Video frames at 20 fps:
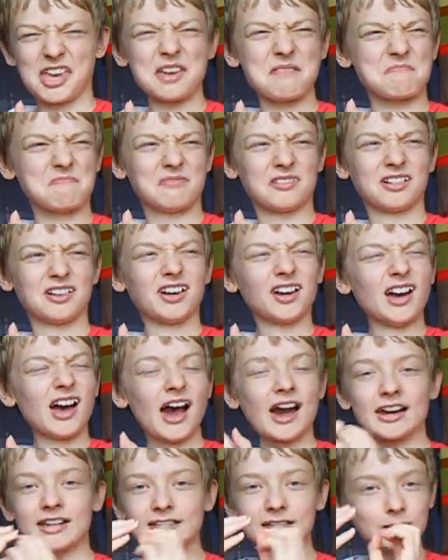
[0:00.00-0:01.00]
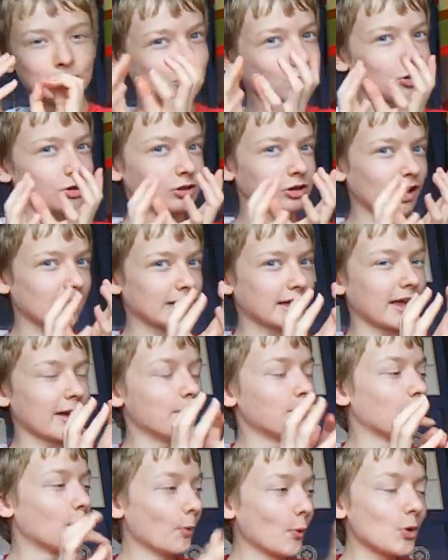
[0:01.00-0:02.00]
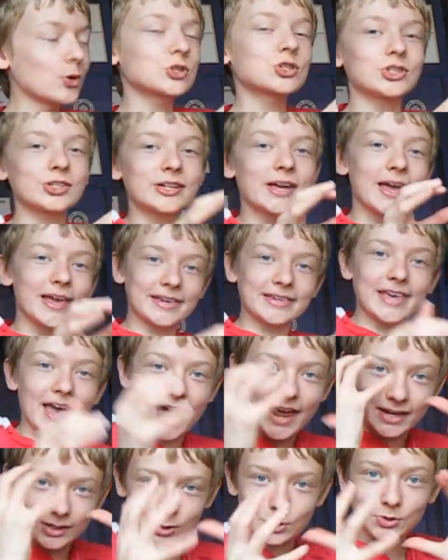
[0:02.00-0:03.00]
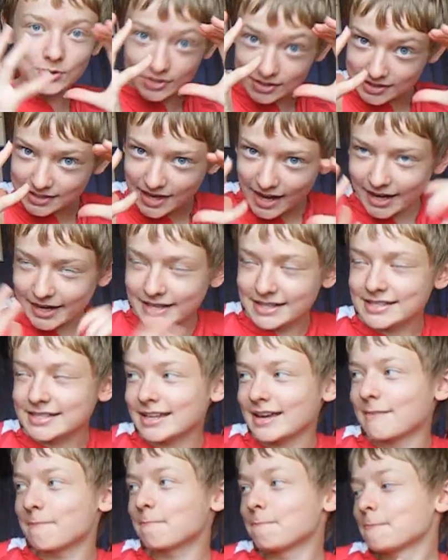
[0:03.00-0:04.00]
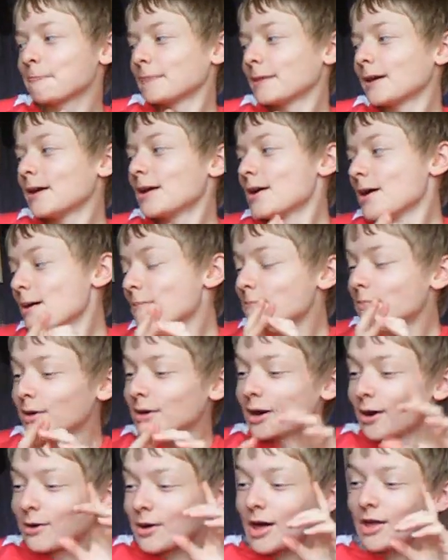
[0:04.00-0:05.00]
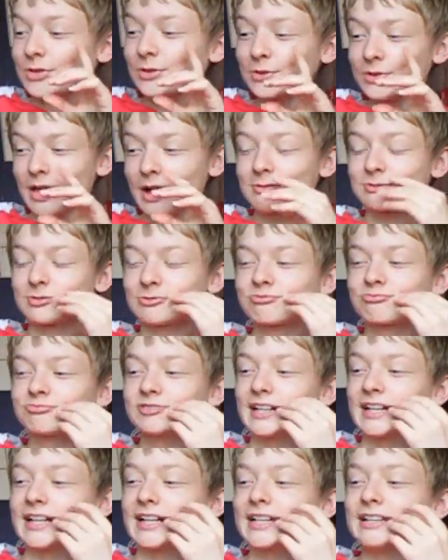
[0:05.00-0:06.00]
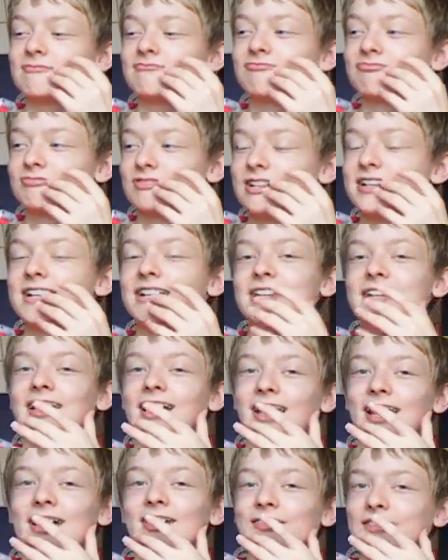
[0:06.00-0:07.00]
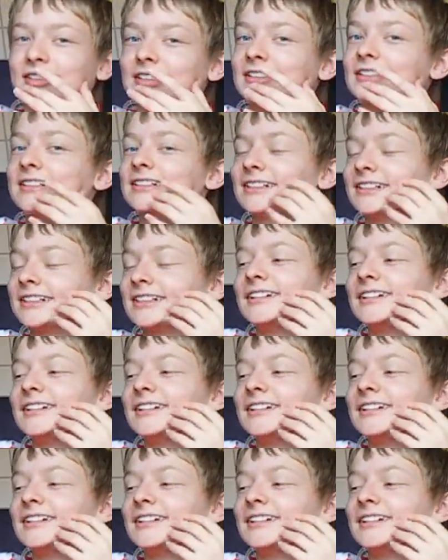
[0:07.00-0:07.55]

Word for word: Him? And it didn't look like him, but watching it again, you can tell it's him. But no, I thought that was really, really clever.